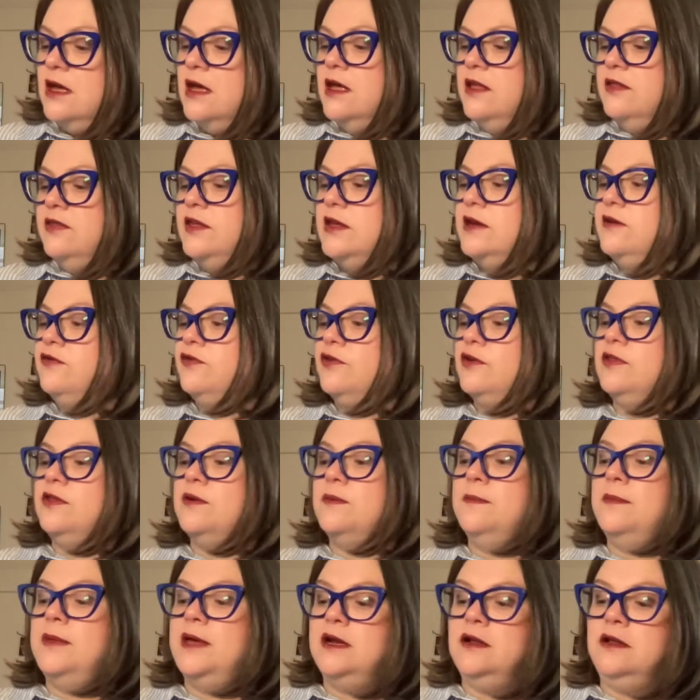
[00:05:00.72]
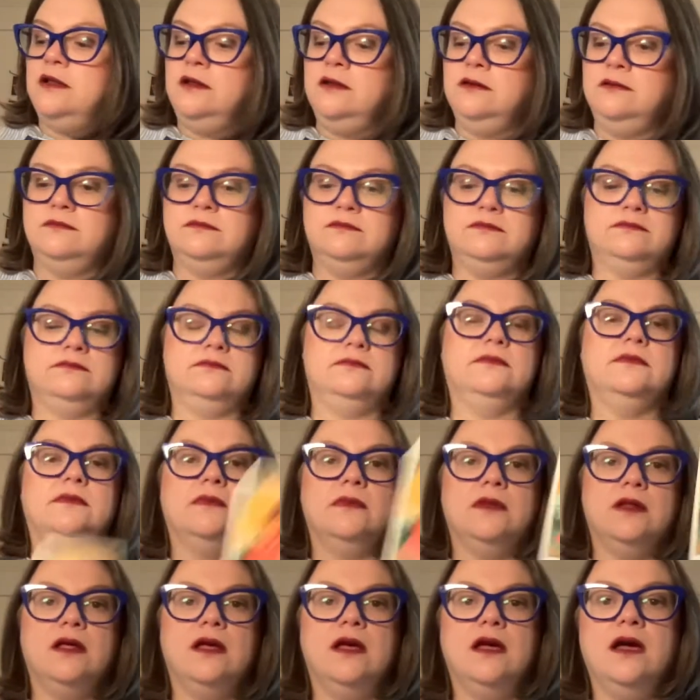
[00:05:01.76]
Then for the middle,
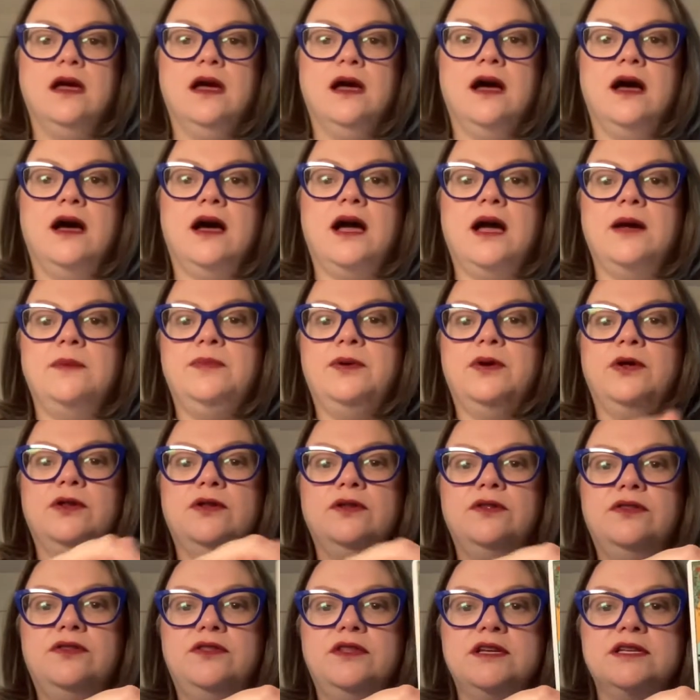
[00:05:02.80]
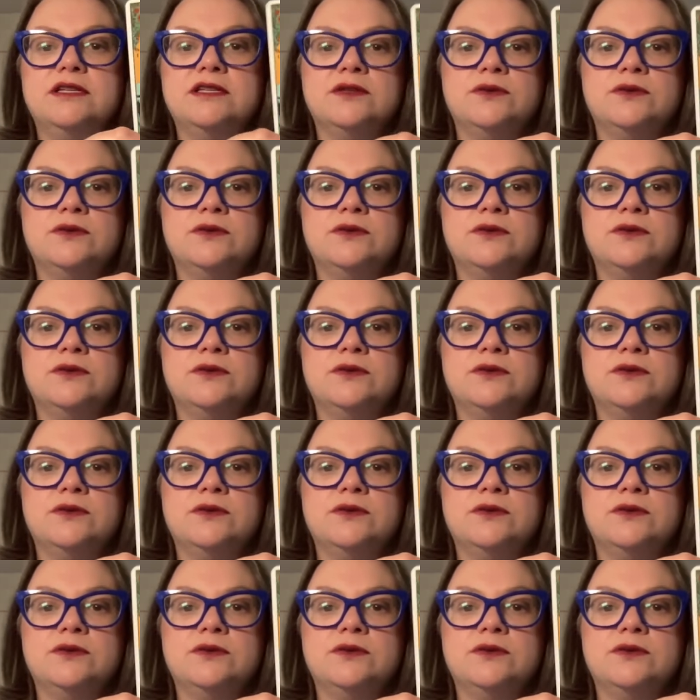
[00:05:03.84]
I pulled this